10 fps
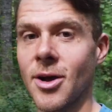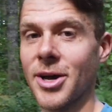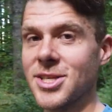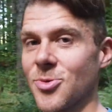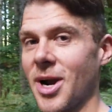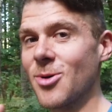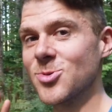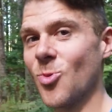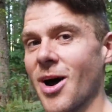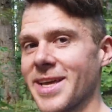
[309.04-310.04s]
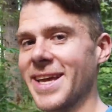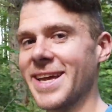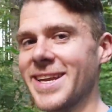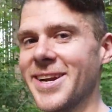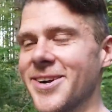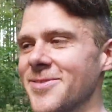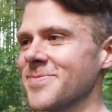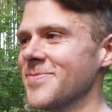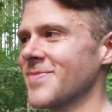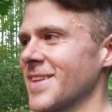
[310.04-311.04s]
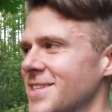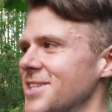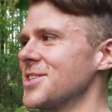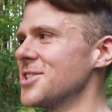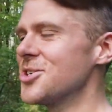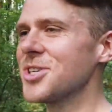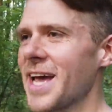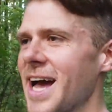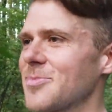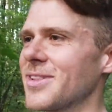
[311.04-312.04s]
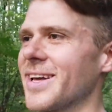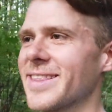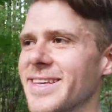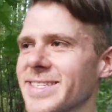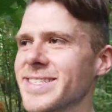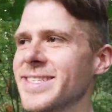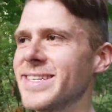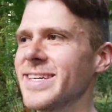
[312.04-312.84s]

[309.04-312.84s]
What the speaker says: Okay, so when I was walking in here, this doesn't usually happen like this,